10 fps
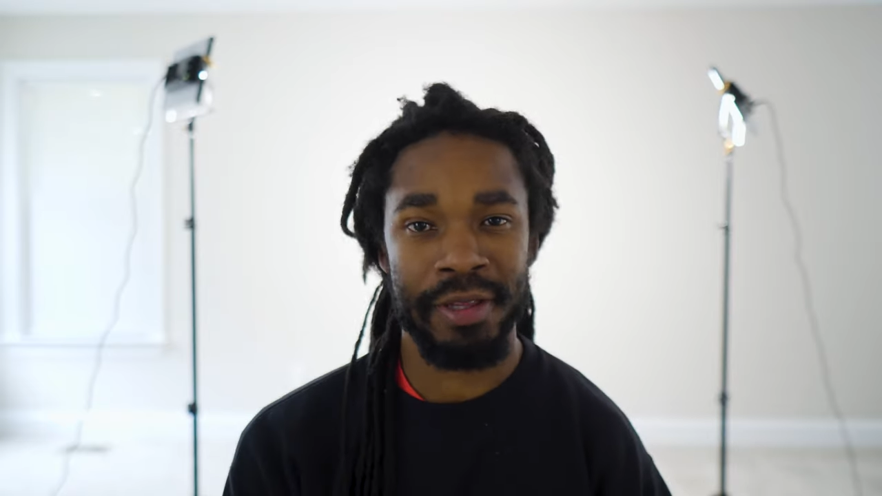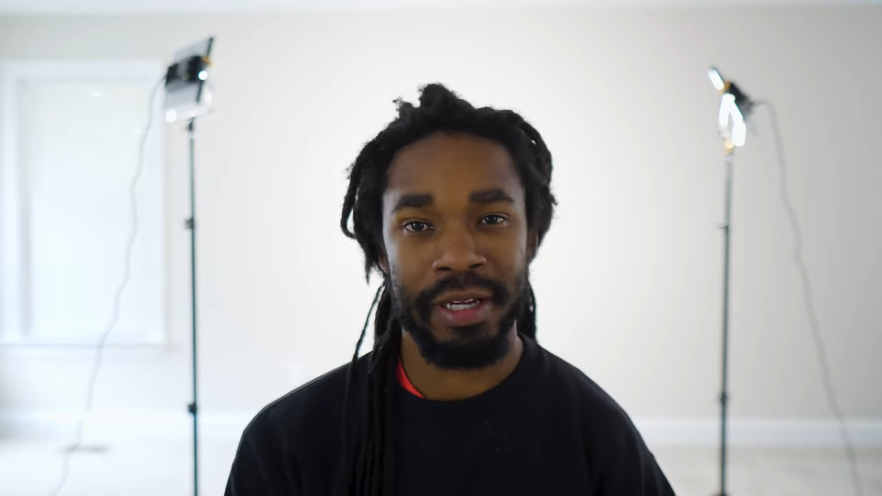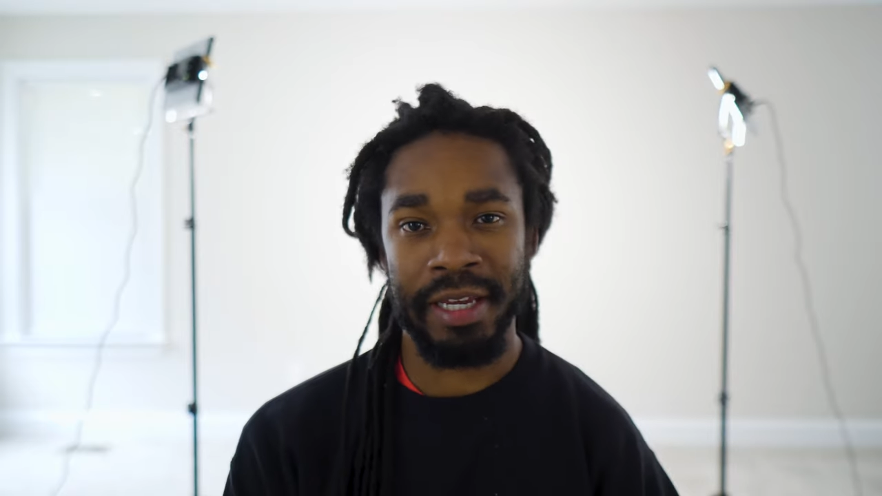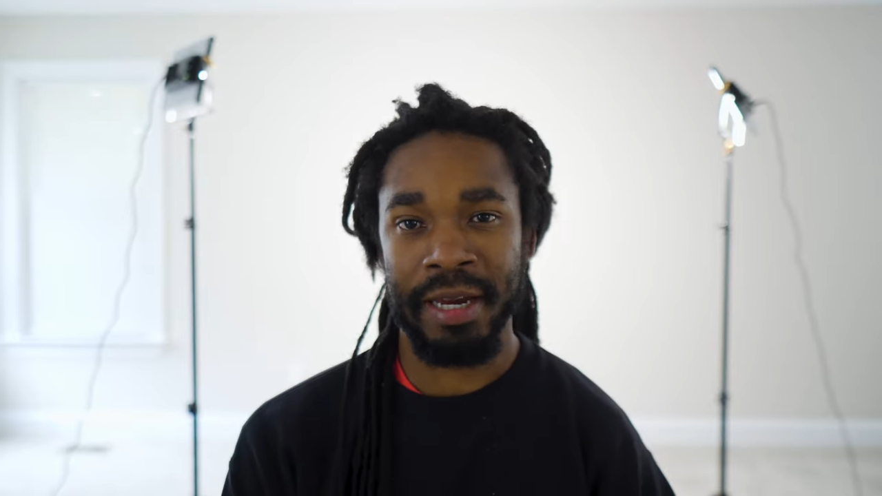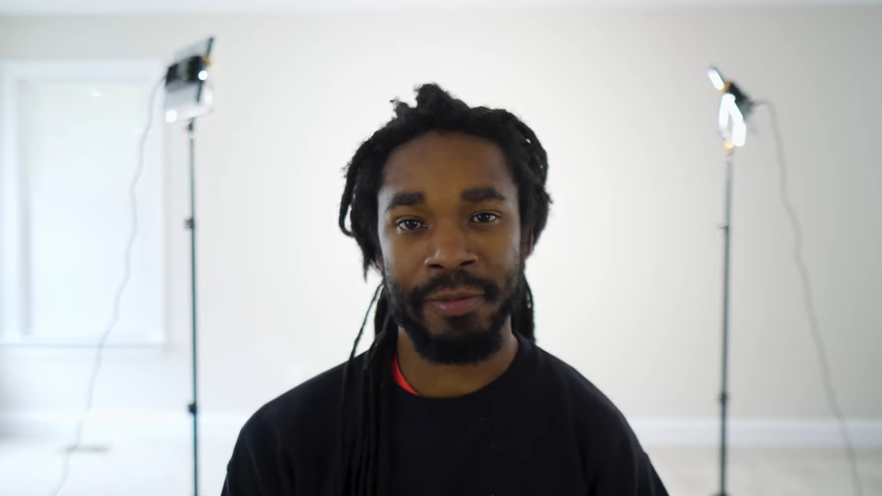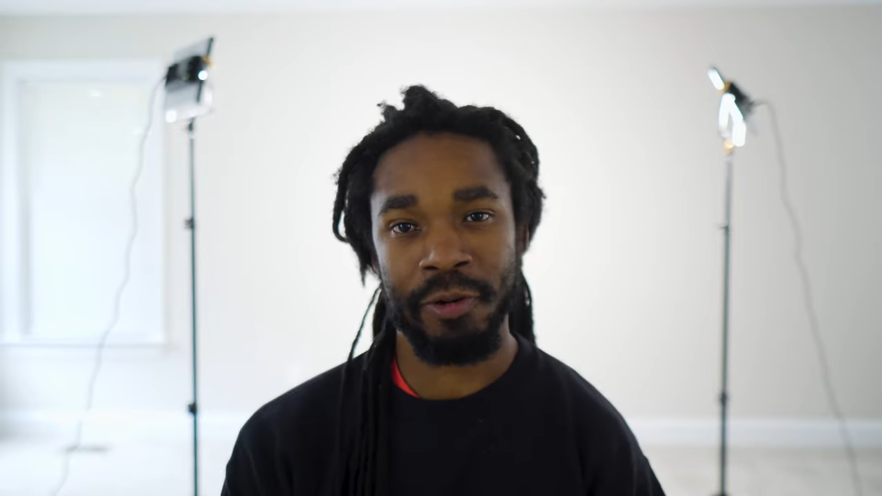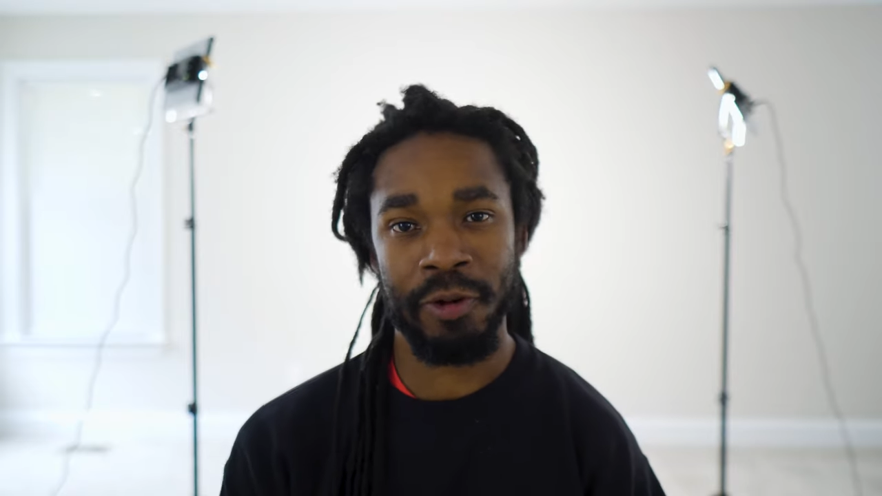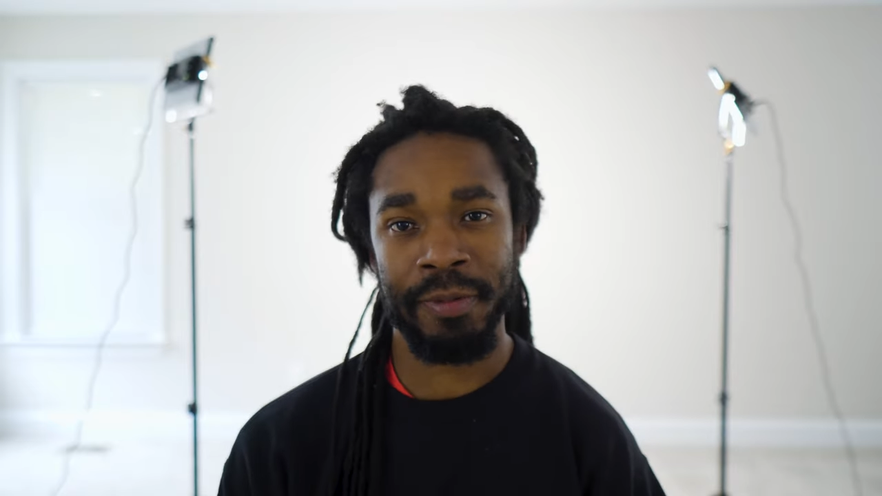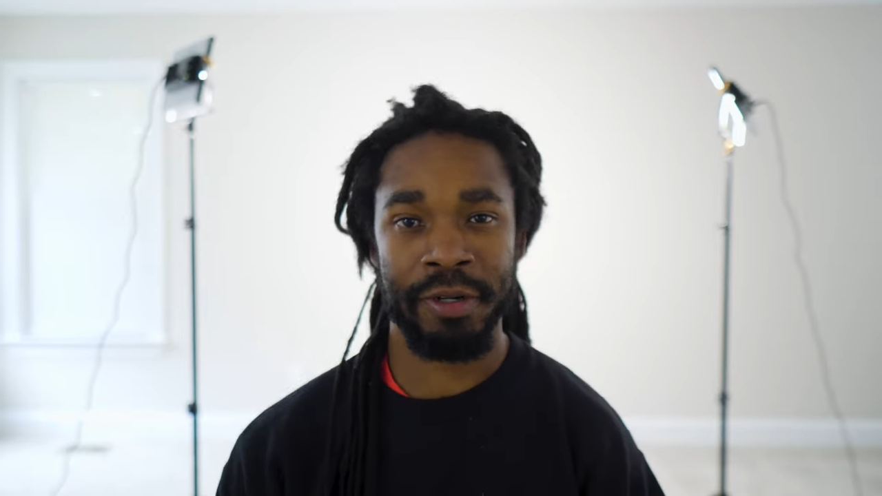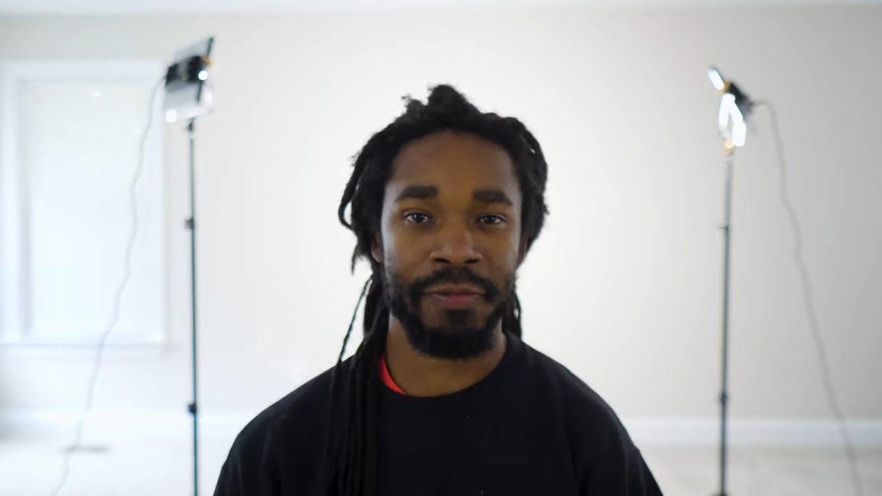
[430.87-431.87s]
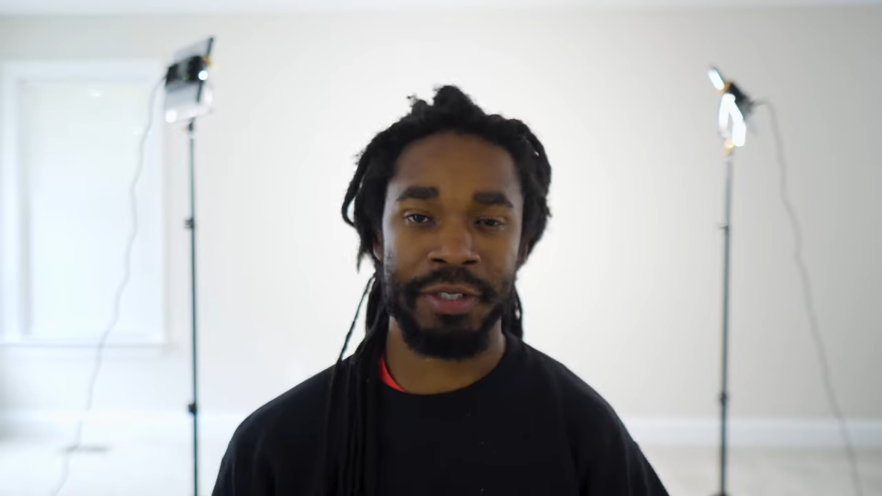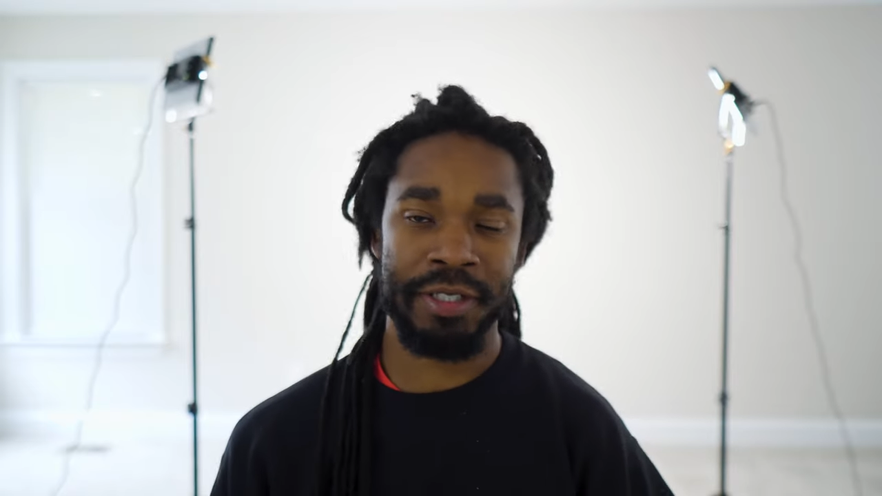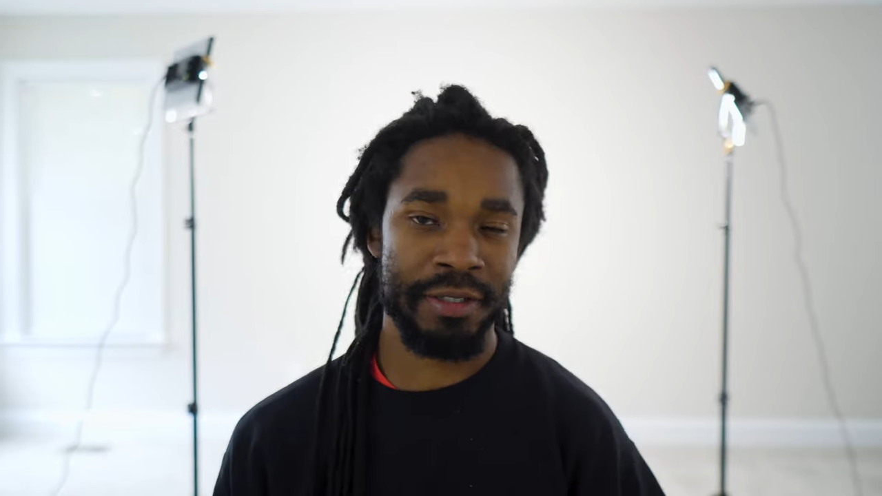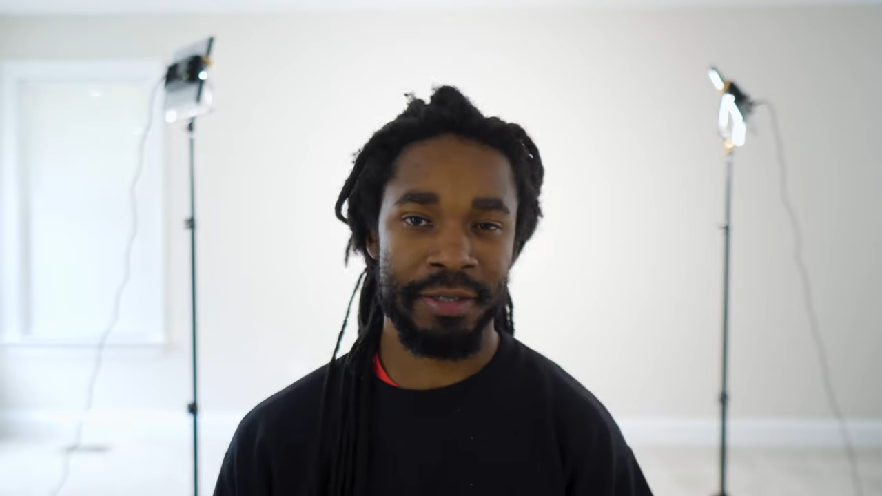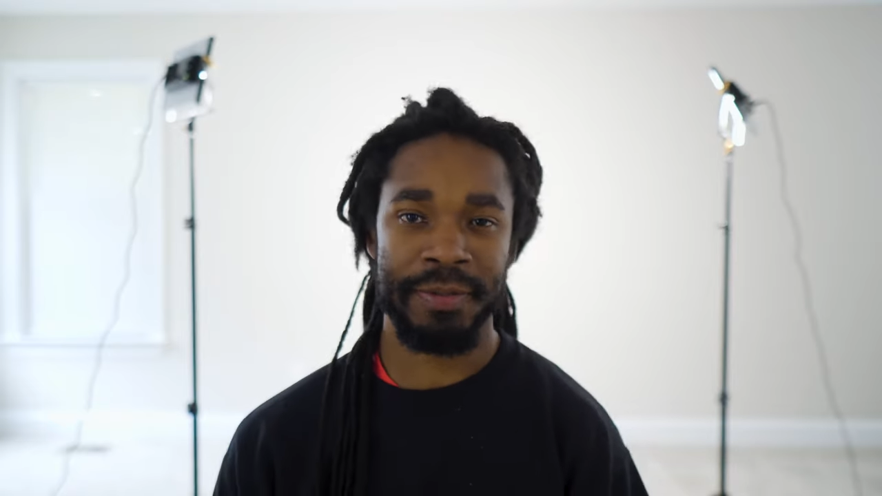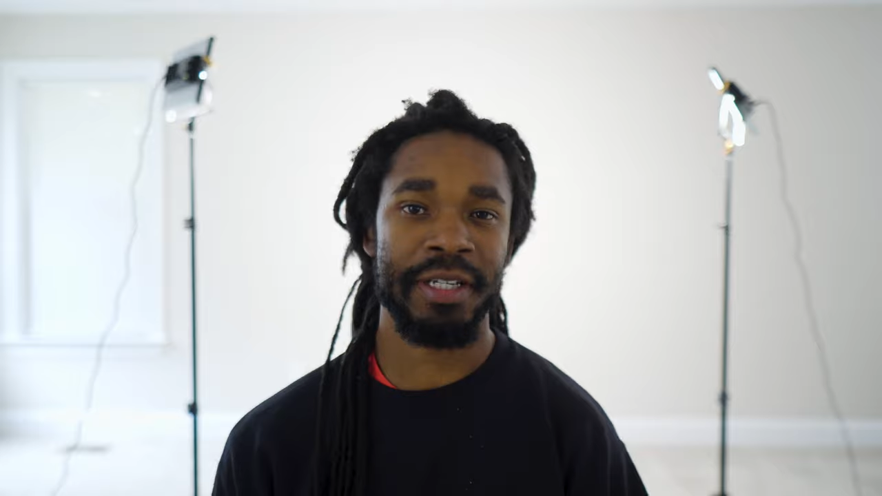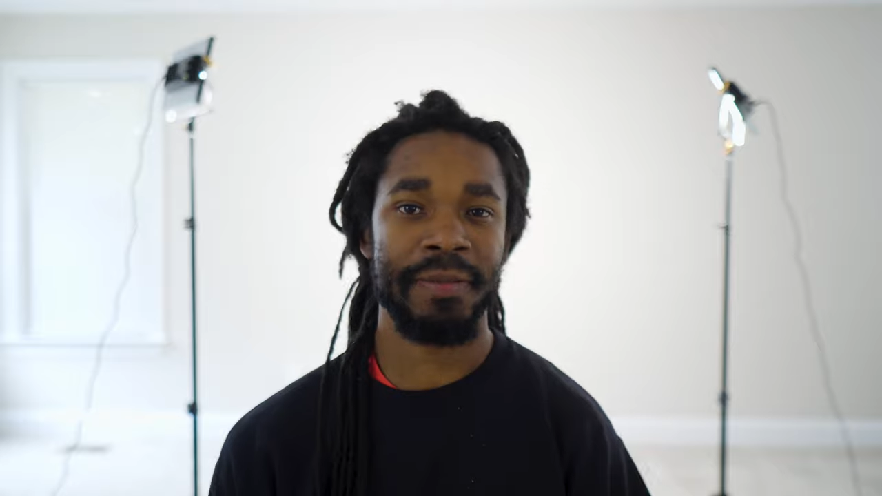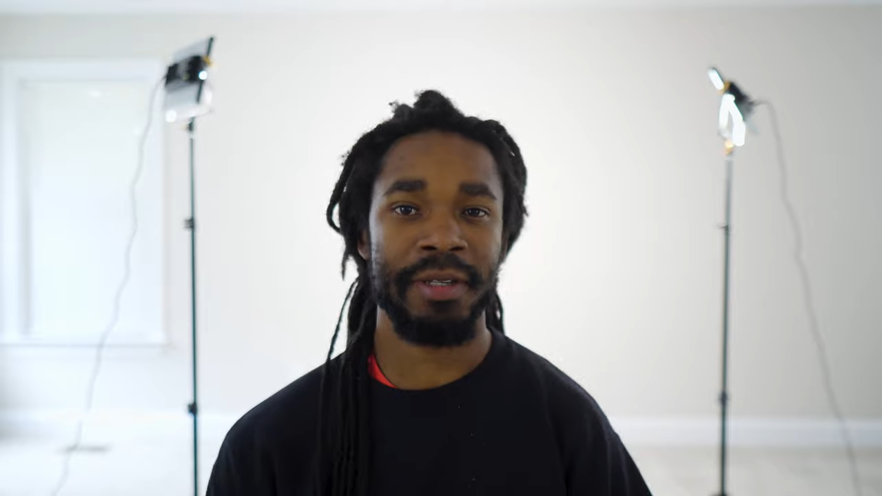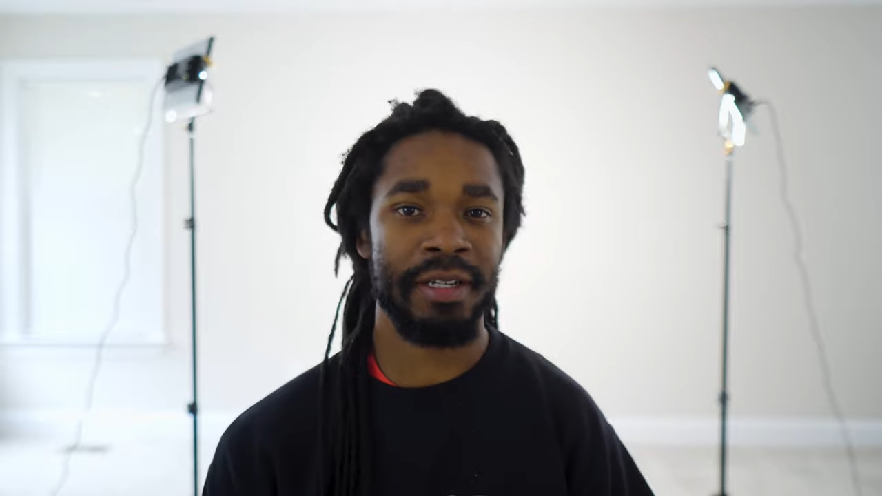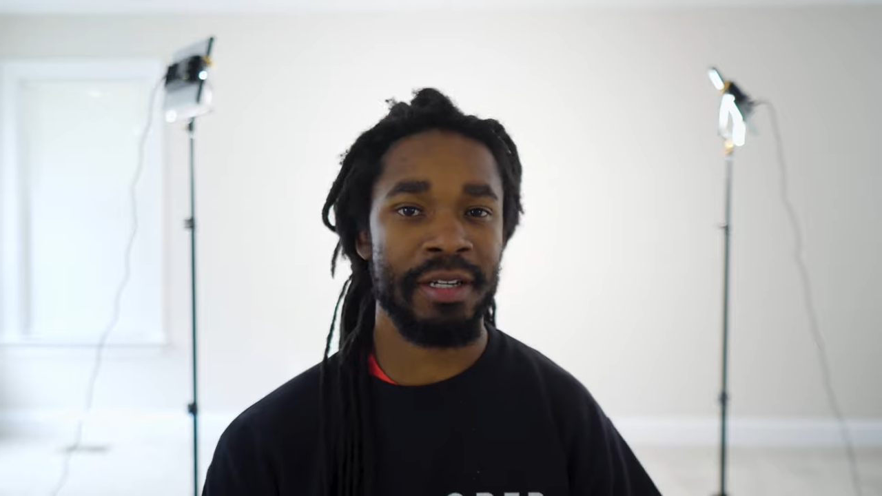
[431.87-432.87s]
with like camera equipment or if it's just gonna be
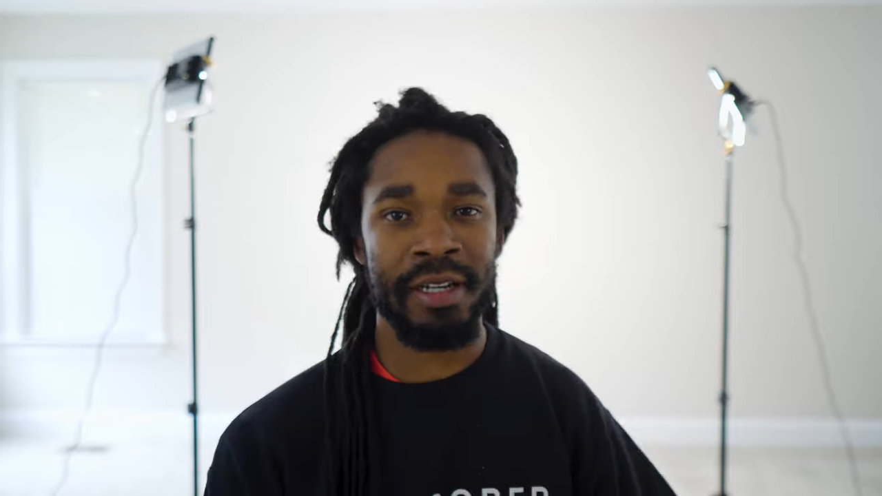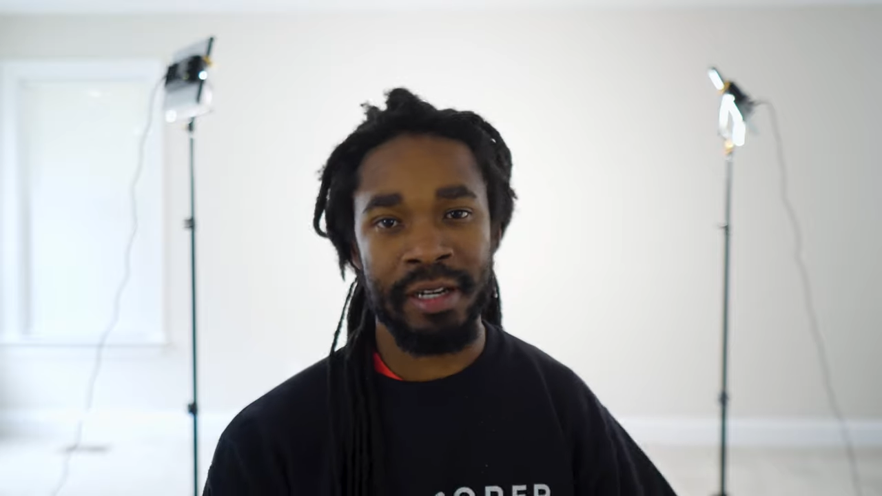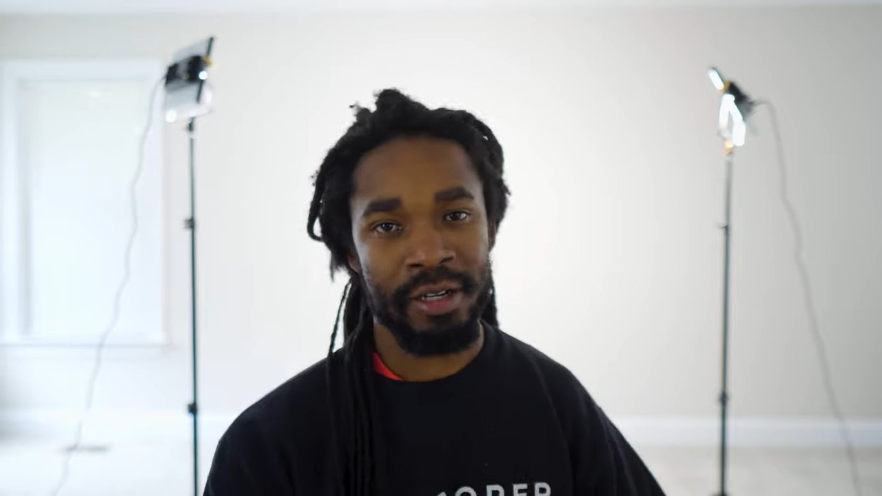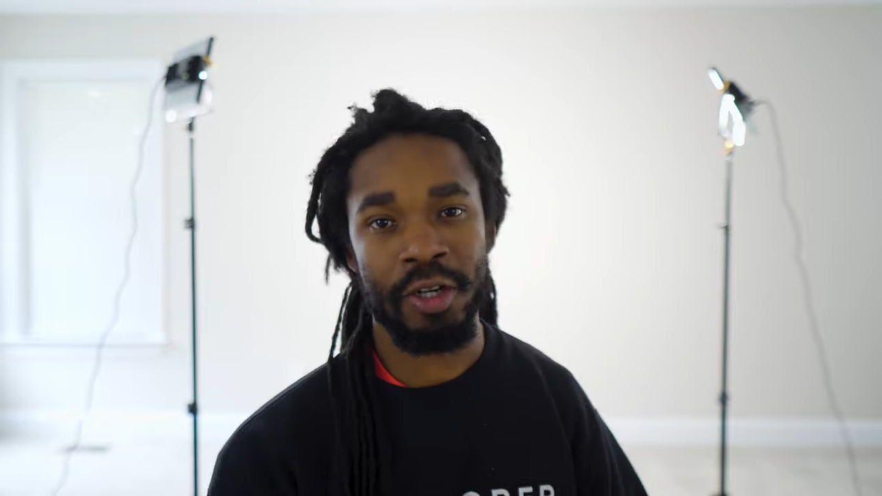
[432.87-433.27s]
something to